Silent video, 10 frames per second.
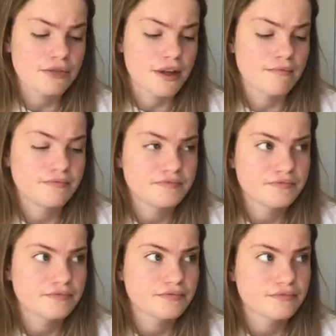them.
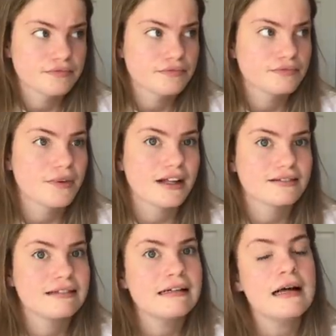Well,
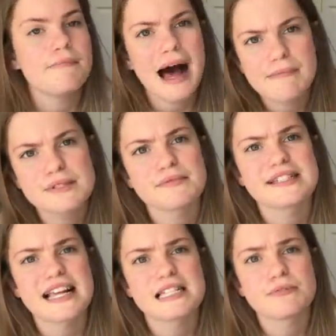perhaps it was
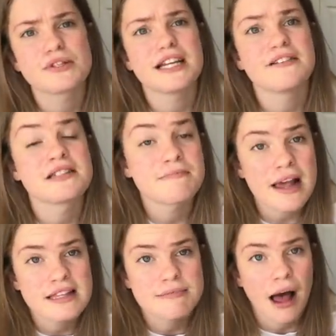sensible to leave
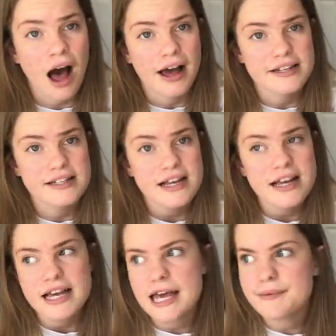Spencer behind.
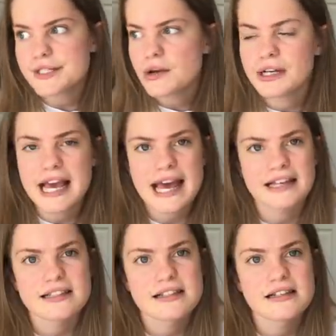He was only
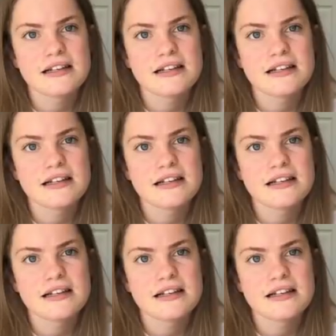8.